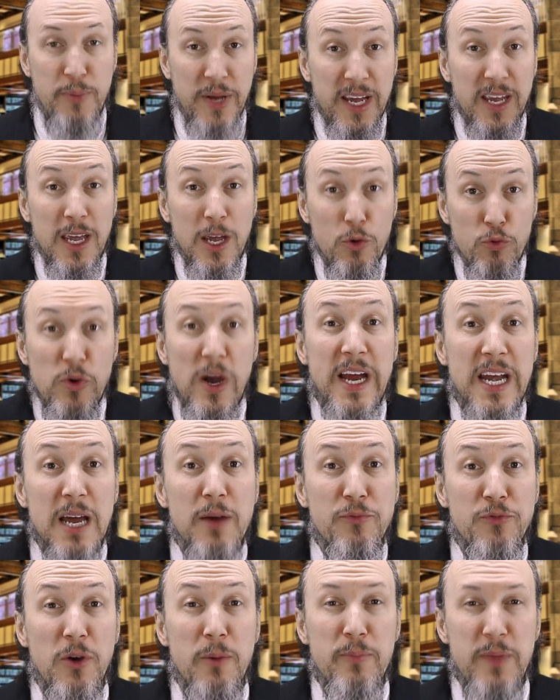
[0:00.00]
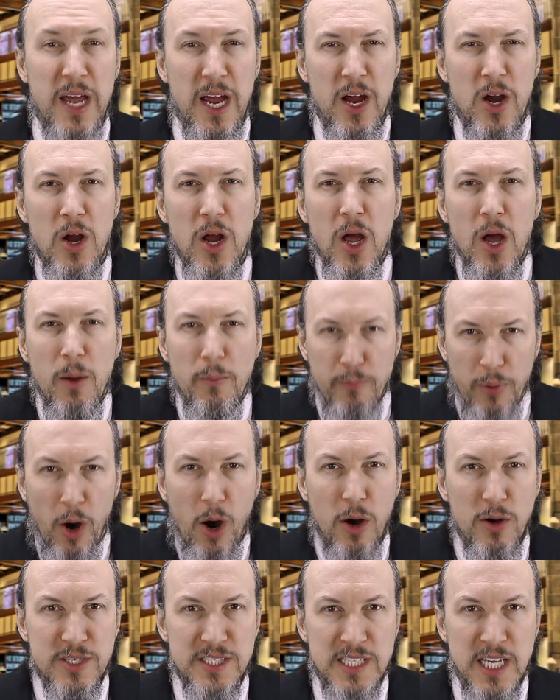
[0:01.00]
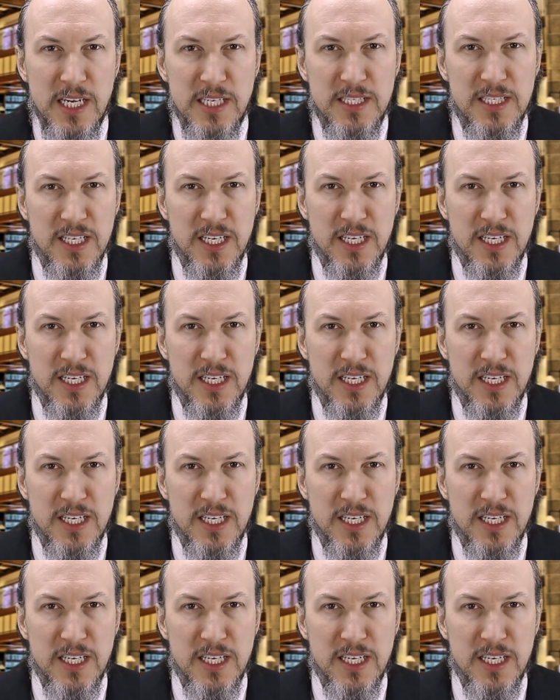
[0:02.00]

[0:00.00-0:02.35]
Picking right up from there, Paul says